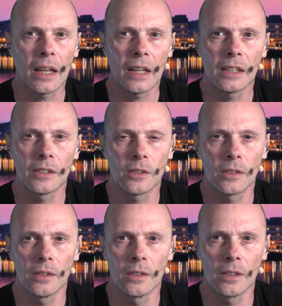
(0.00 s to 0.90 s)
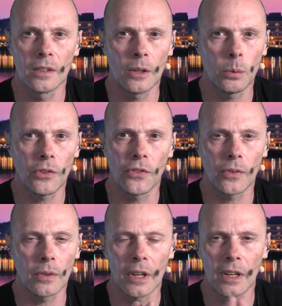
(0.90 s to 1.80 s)
and there
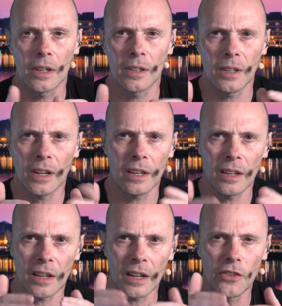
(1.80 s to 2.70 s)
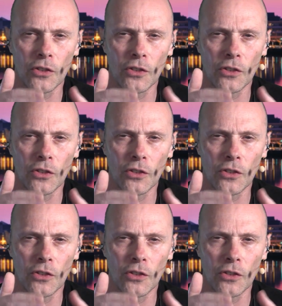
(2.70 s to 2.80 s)
was I